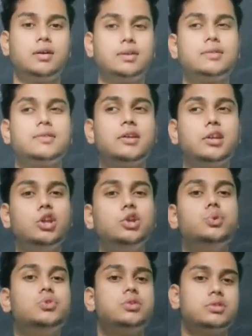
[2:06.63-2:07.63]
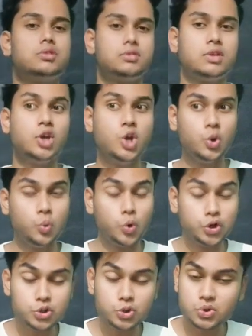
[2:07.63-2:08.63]
It is an illusion.
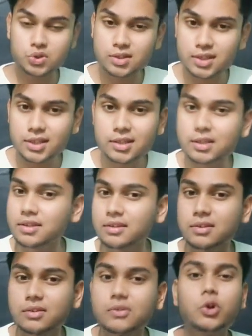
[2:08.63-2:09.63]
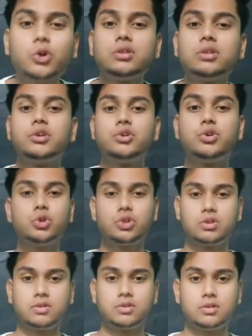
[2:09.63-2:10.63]
What you see is not the
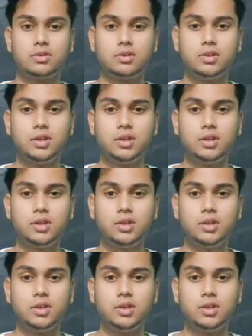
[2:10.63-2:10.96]
truth.